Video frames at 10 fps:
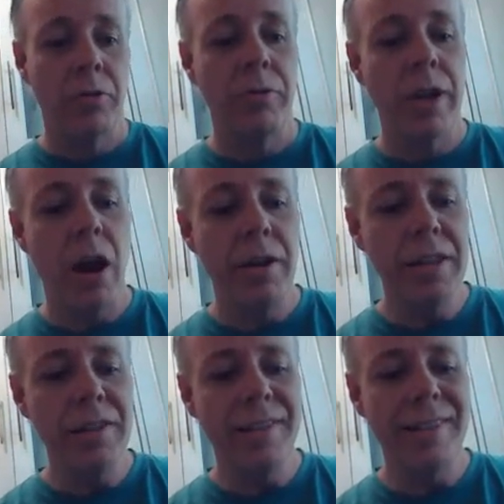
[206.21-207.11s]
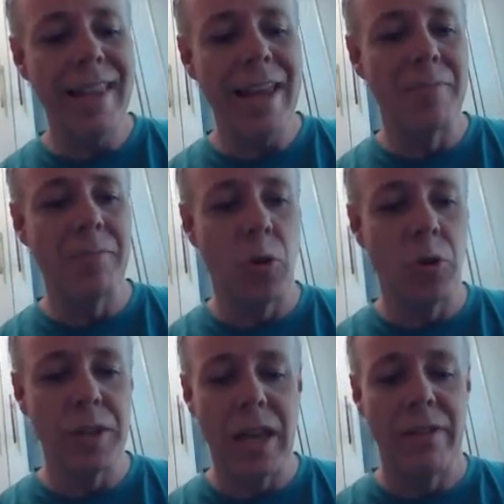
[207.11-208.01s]
Regarding stem,
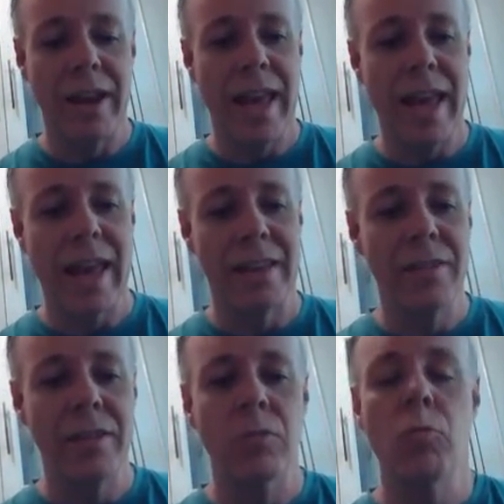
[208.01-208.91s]
on the other hand,